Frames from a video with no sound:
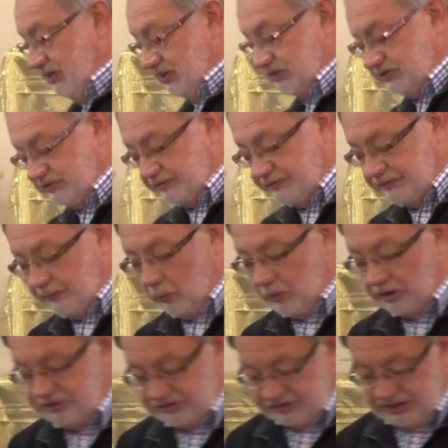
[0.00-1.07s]
this
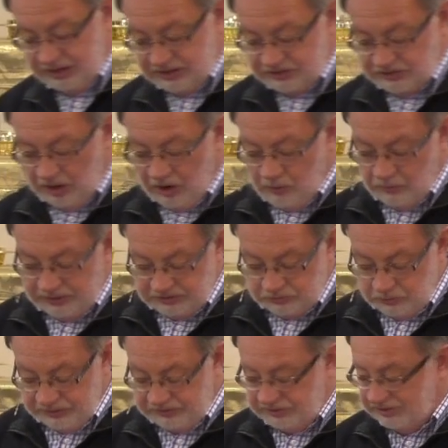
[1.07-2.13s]
force that is
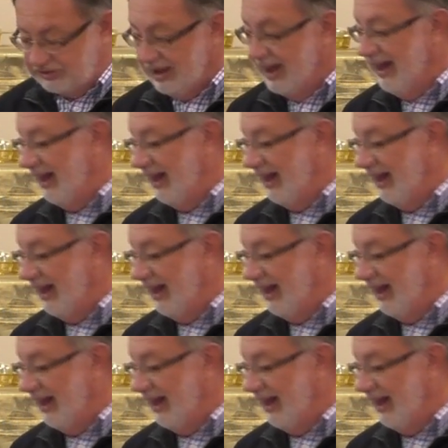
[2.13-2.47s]
always with us,